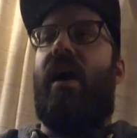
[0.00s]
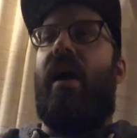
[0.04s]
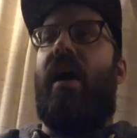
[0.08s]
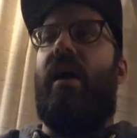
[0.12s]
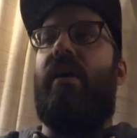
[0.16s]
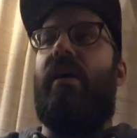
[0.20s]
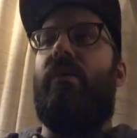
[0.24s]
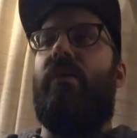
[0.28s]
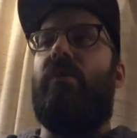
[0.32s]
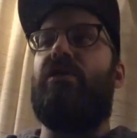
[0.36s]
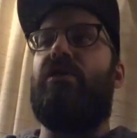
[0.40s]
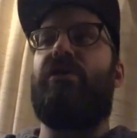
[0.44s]

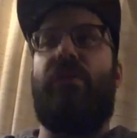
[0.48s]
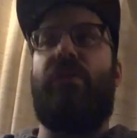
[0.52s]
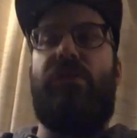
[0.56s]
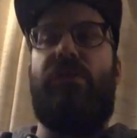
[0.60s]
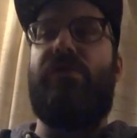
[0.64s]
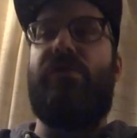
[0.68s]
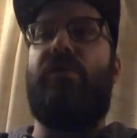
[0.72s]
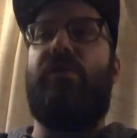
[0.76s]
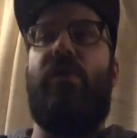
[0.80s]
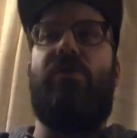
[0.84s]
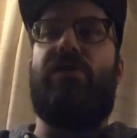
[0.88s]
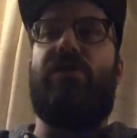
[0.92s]
Which those
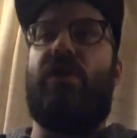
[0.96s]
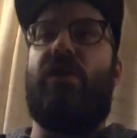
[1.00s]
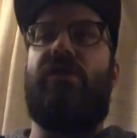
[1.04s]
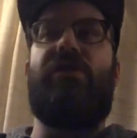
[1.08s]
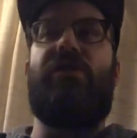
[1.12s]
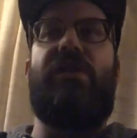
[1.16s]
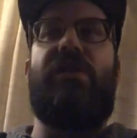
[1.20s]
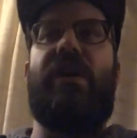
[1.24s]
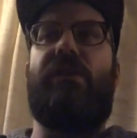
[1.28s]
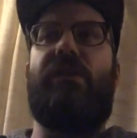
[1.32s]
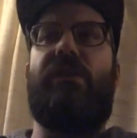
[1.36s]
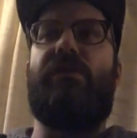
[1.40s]
who know
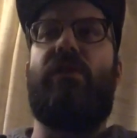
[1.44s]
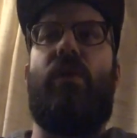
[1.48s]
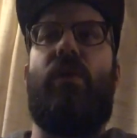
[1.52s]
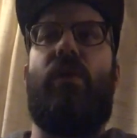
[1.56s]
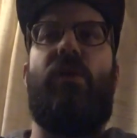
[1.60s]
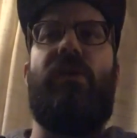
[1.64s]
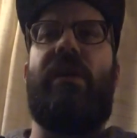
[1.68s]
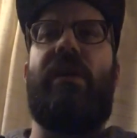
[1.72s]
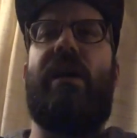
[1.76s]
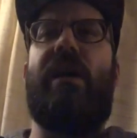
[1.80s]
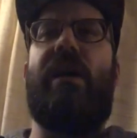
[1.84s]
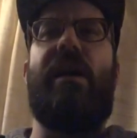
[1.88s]
Justin, that's
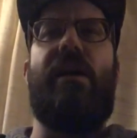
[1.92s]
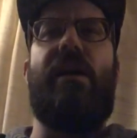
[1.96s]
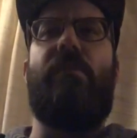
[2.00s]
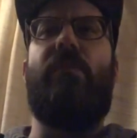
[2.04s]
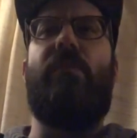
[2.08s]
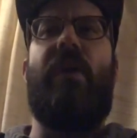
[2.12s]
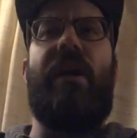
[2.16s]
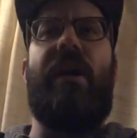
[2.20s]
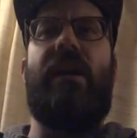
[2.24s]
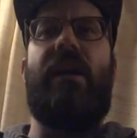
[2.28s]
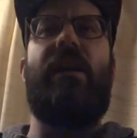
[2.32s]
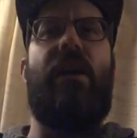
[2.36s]
totally him,
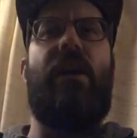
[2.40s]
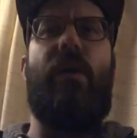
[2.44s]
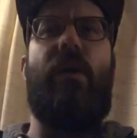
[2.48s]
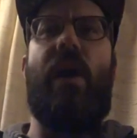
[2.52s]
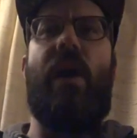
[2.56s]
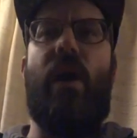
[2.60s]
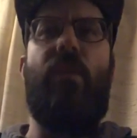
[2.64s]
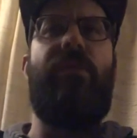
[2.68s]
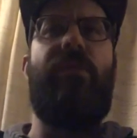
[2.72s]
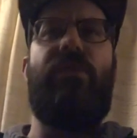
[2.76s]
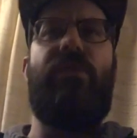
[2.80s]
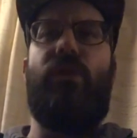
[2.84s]
like, you know,
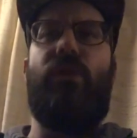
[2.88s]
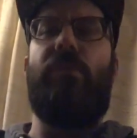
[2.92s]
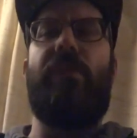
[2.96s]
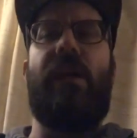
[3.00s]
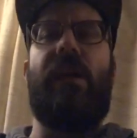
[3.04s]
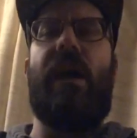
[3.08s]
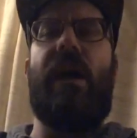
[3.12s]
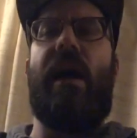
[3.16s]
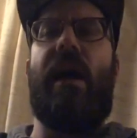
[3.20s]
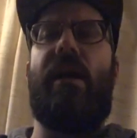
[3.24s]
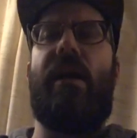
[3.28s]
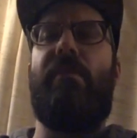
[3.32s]
helpful,
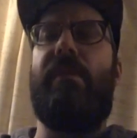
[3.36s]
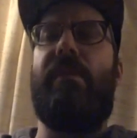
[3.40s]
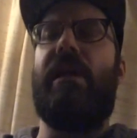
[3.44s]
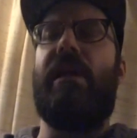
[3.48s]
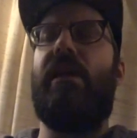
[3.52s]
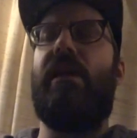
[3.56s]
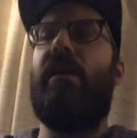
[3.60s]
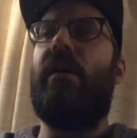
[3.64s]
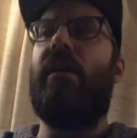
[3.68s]
but kind of mean.